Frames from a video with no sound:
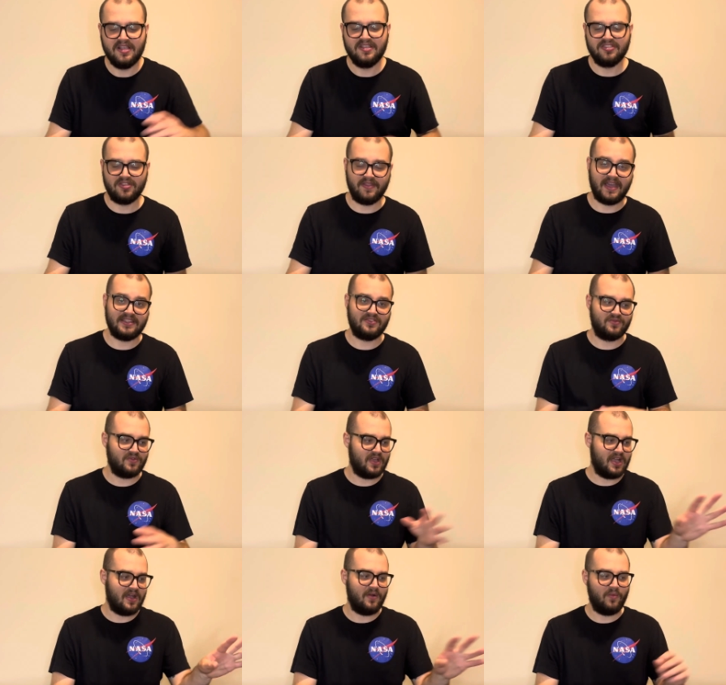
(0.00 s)
So that's
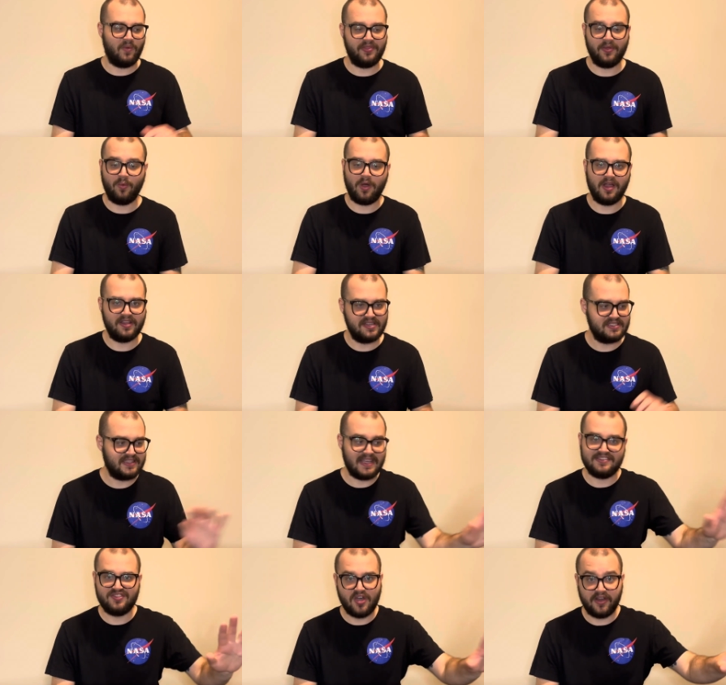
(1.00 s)
uh, what the wallet is.
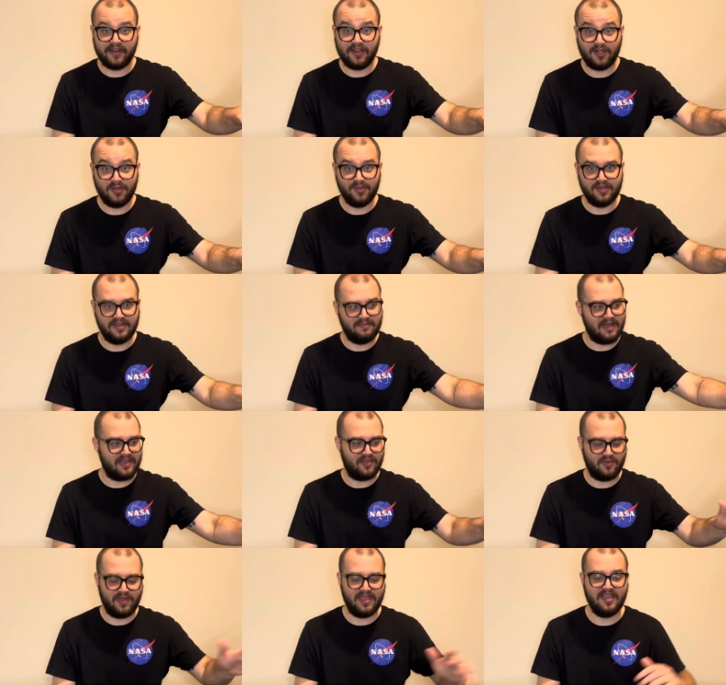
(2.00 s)
That's not included, by
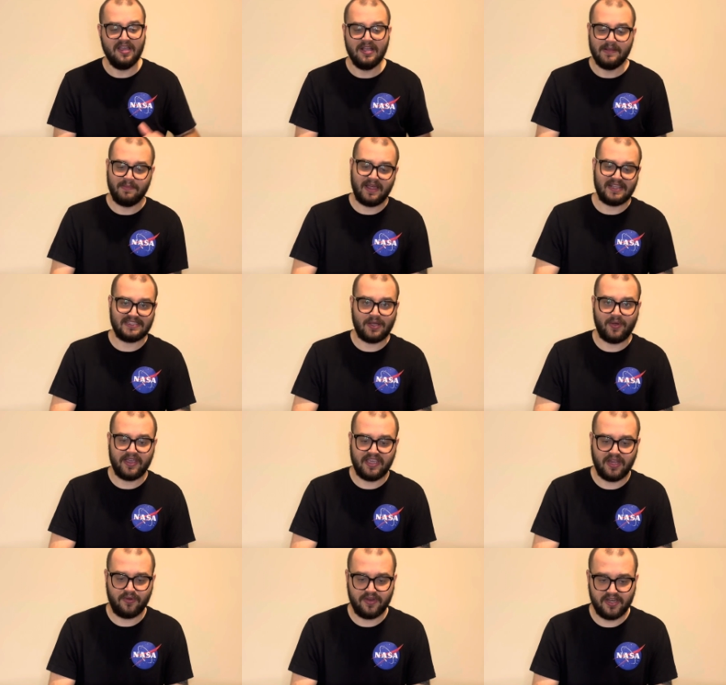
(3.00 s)
the way, but that's how I
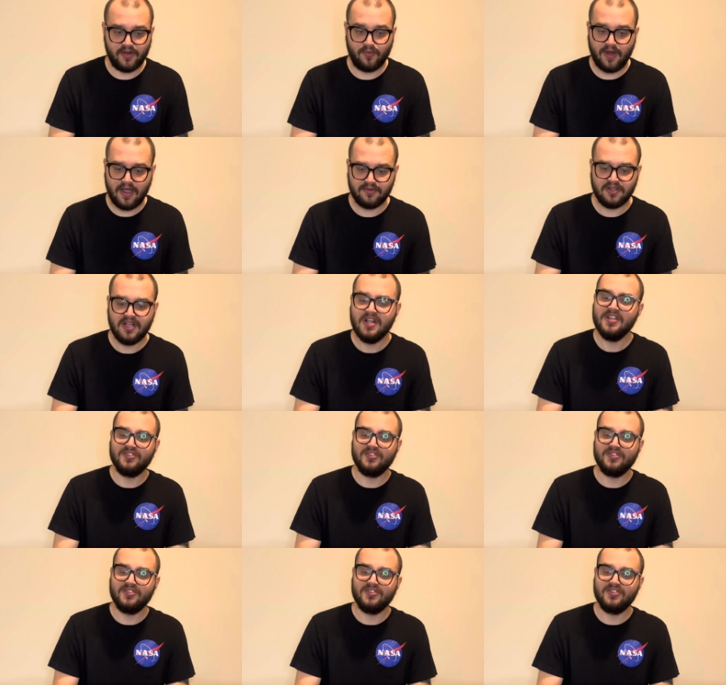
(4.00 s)
carry it around.